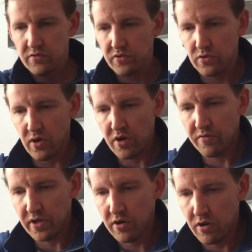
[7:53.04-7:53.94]
to
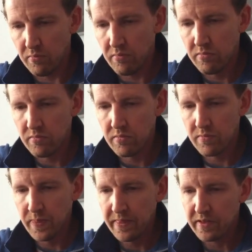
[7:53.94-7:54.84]
overcome,
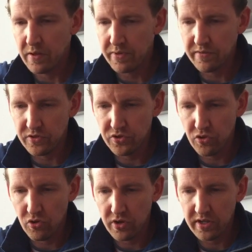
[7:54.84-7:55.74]
they don't believe the
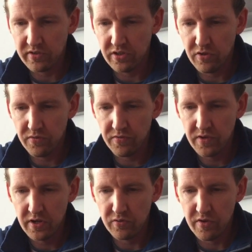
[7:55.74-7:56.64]
torque is enough
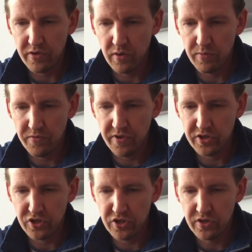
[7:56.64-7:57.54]
to overcome the
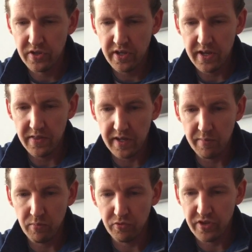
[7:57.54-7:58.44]
friction in the
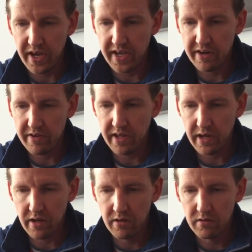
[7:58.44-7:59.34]
gimbal set here and
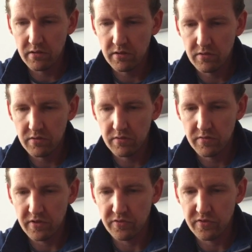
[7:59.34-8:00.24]
here,
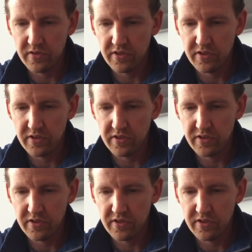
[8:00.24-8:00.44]
this,